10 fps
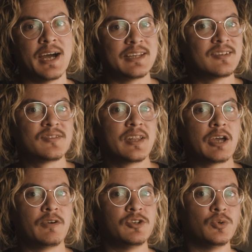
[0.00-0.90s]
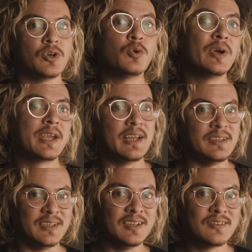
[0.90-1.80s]
I did say that I would do a quick
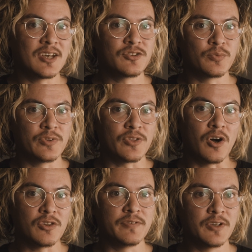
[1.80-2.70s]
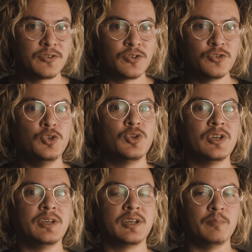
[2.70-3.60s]
ND test with all the filters so you
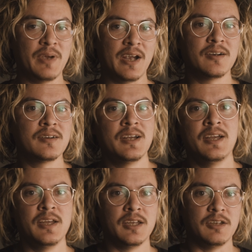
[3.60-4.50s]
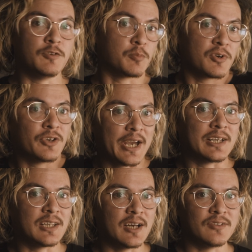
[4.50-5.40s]
can compare if you're prone to
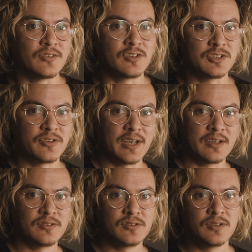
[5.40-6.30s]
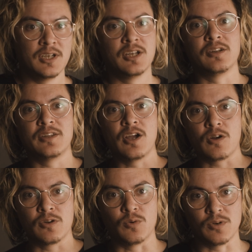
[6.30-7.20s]
analyzing such things. Here they
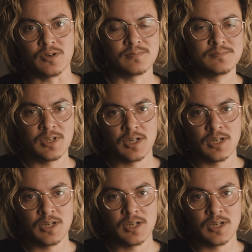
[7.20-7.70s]
are in order: